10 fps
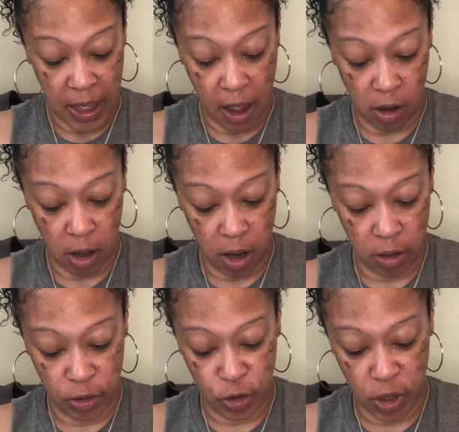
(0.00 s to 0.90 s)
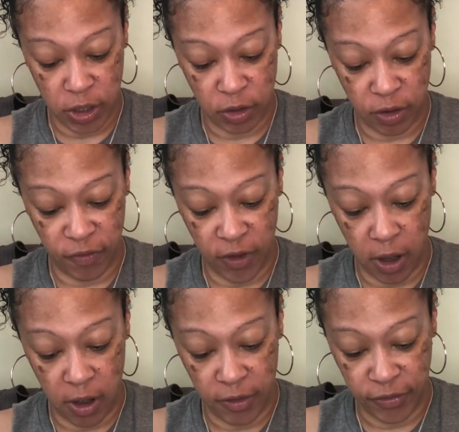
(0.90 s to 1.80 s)
Alcohol or drugs are
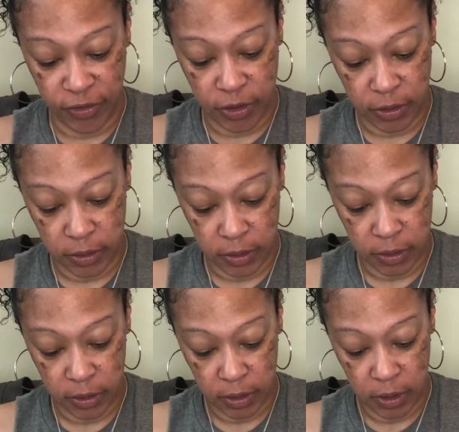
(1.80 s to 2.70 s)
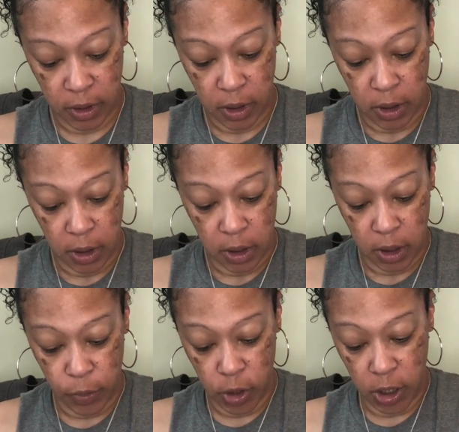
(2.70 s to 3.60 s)
involved.
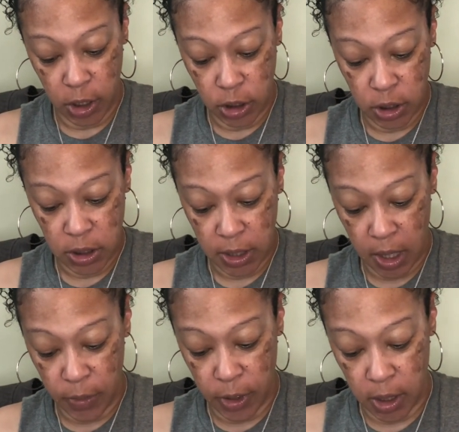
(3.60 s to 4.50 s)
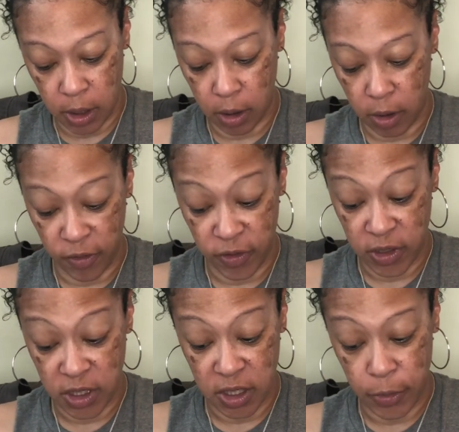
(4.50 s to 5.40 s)
Communication is coming over the
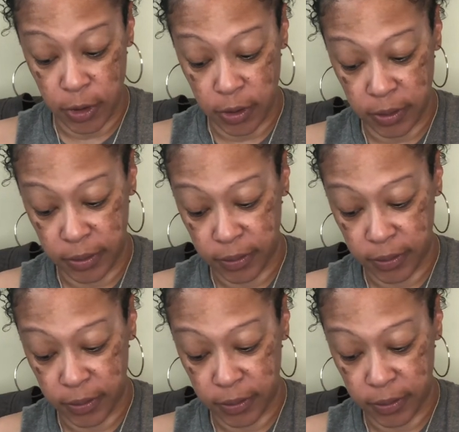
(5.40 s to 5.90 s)
summer.